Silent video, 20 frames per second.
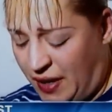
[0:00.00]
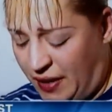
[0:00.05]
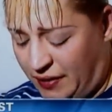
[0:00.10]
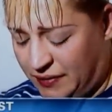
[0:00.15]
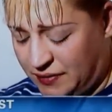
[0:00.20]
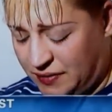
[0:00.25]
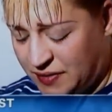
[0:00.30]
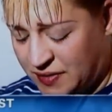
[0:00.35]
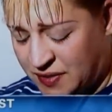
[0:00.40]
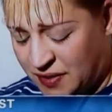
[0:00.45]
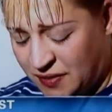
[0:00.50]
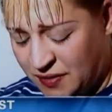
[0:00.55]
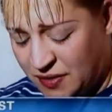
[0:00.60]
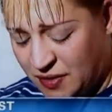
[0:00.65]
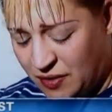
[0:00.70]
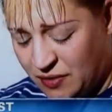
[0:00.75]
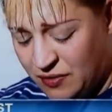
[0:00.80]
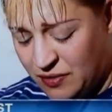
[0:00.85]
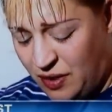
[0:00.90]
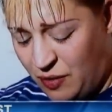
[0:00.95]
And
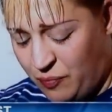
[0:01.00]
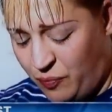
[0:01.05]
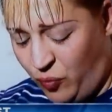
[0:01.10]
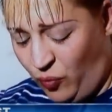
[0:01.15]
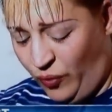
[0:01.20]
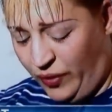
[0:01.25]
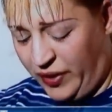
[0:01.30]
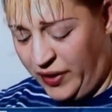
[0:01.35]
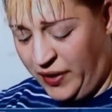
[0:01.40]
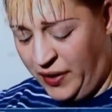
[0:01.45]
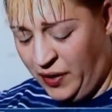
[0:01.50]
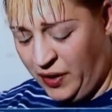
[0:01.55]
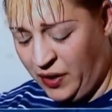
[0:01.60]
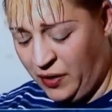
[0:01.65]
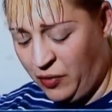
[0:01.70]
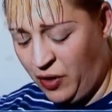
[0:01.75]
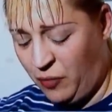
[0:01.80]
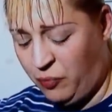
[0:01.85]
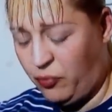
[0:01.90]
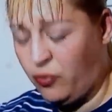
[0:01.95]
a boy
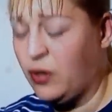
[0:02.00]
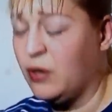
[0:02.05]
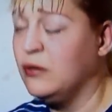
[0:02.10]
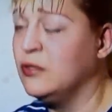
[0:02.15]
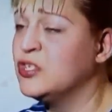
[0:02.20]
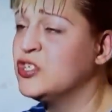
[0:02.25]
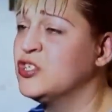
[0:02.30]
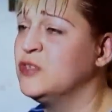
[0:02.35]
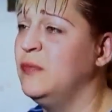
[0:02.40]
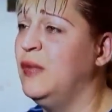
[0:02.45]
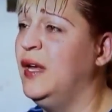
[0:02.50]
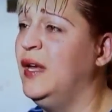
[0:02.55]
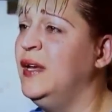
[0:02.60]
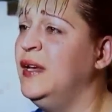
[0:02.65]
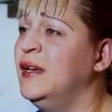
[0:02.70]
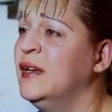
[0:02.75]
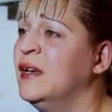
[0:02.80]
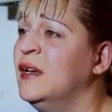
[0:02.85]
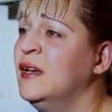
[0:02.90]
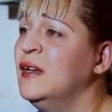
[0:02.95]
approached
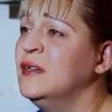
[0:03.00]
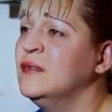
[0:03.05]
me